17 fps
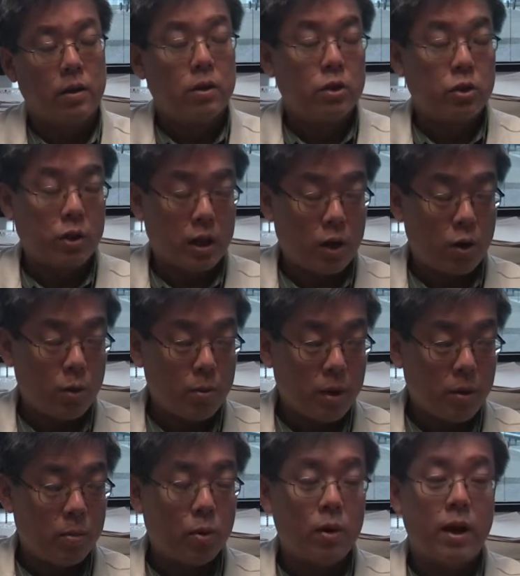So you got to
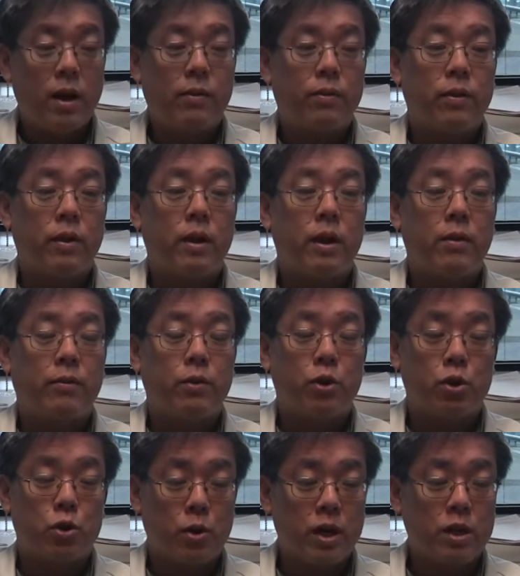remember, after
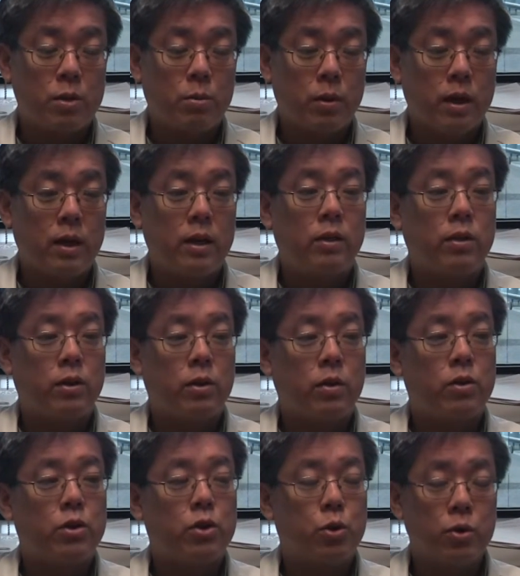a transplant, there
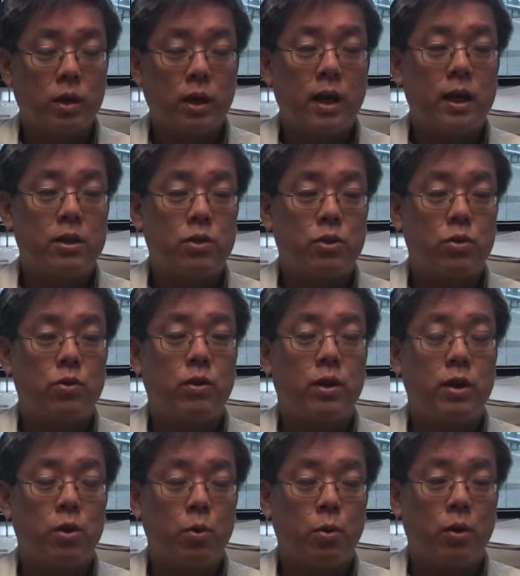are certain cancers
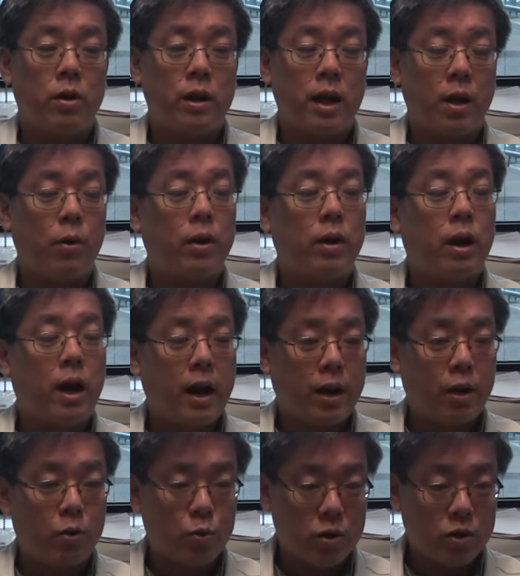that you are now at
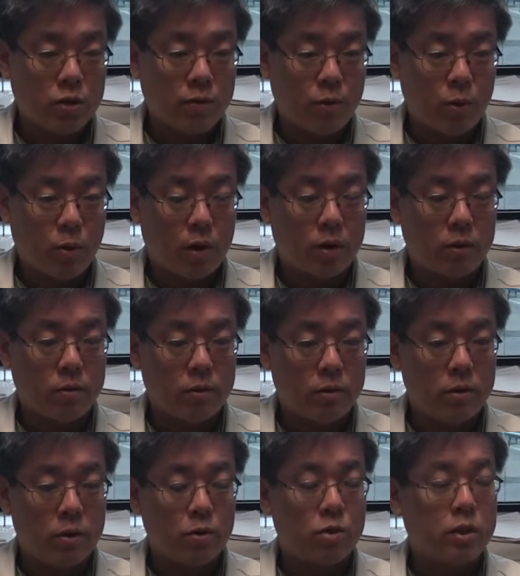higher risk for.
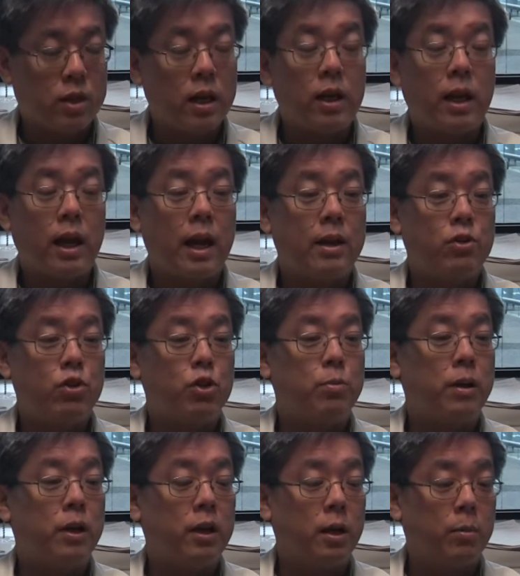Skin cancers
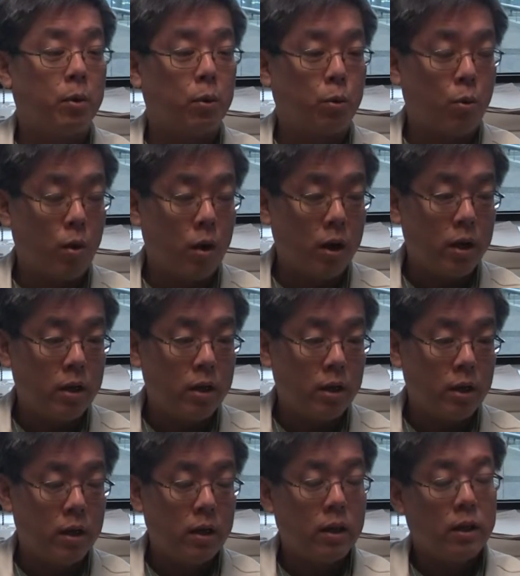being number
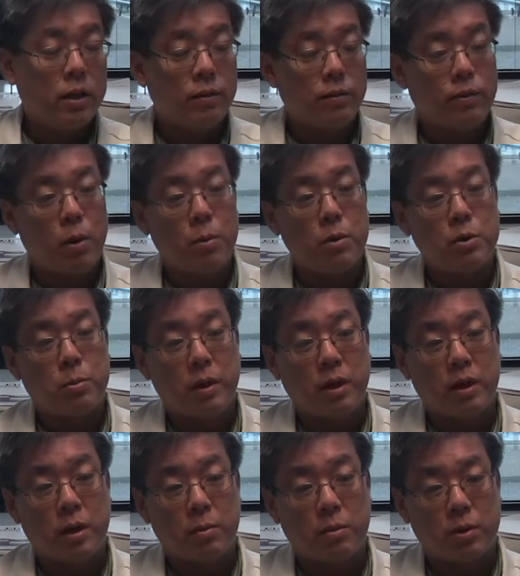1, lymphomas
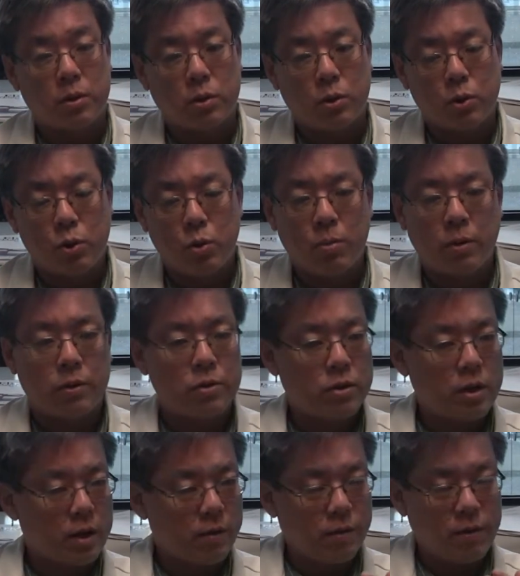being number 2, but there's
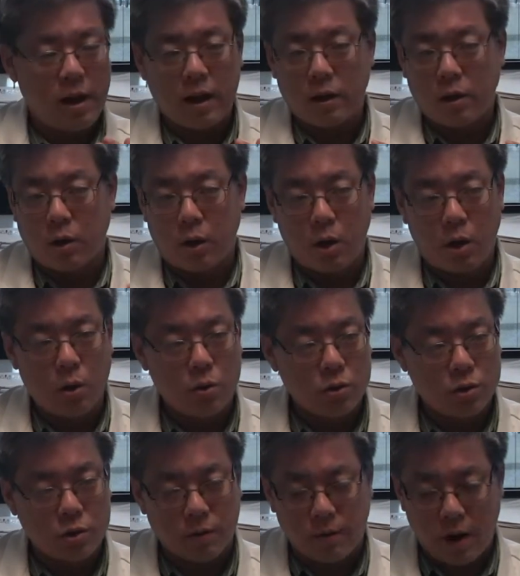in fact a
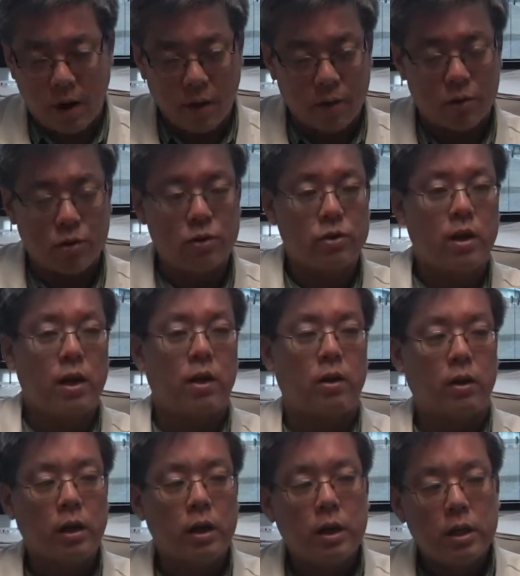host of others that
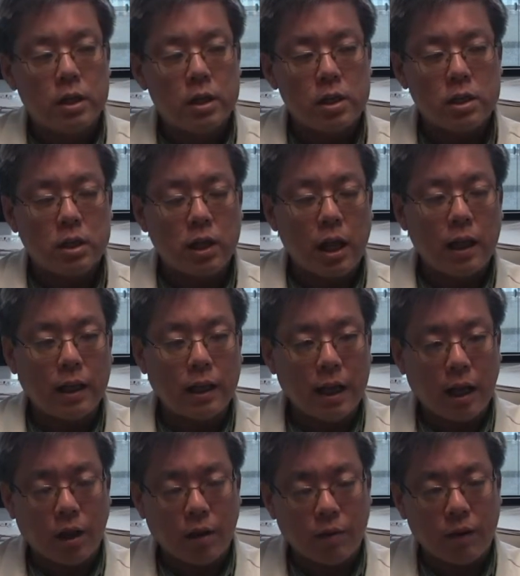are slightly
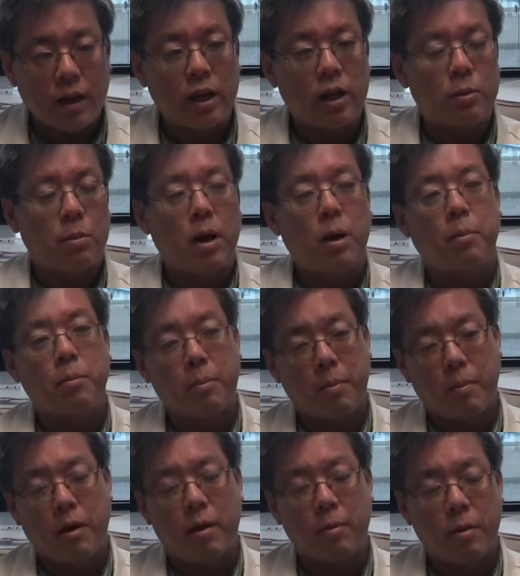elevated
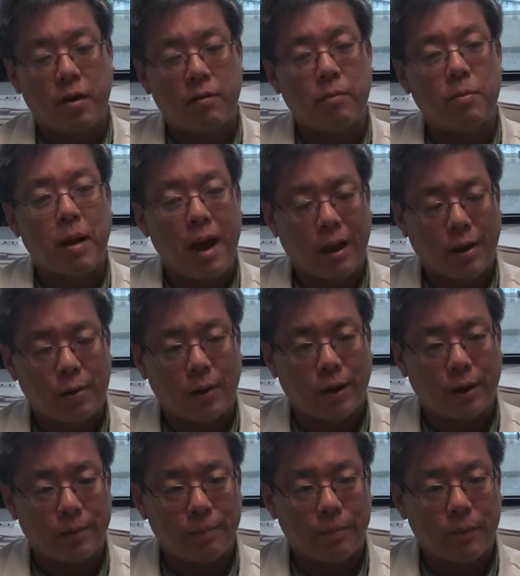above
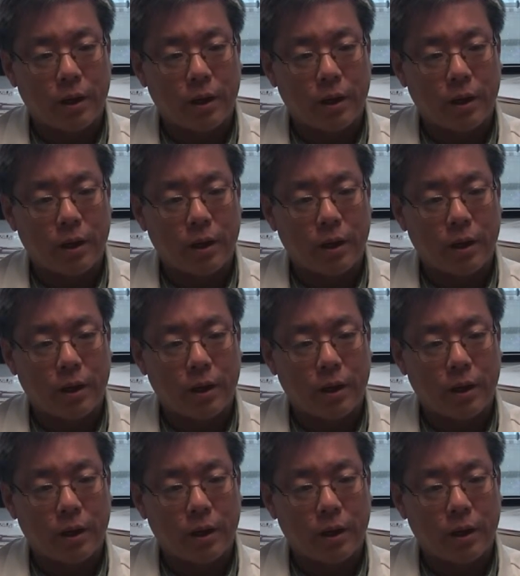background.